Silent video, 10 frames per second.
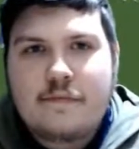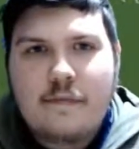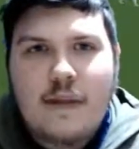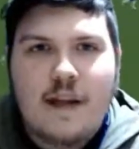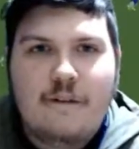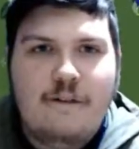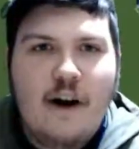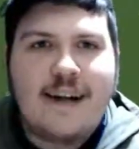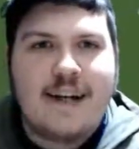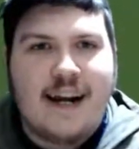
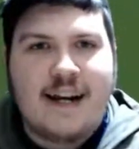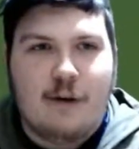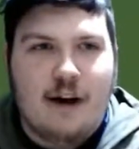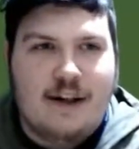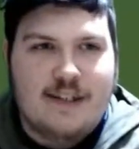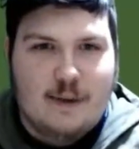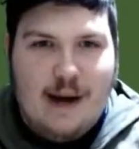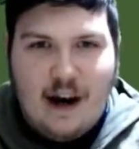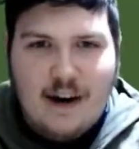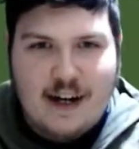Vital equaliser. We
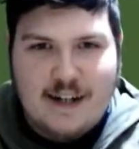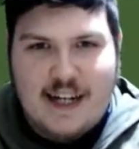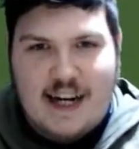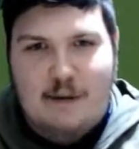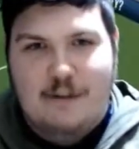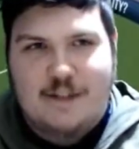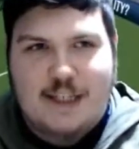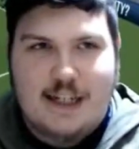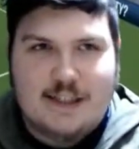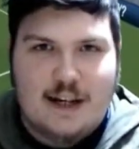are going to take him off for
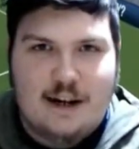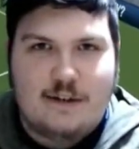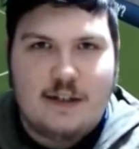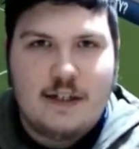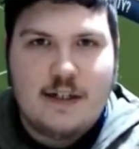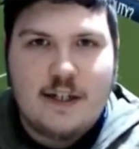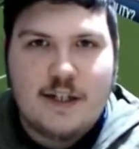Tesco. So we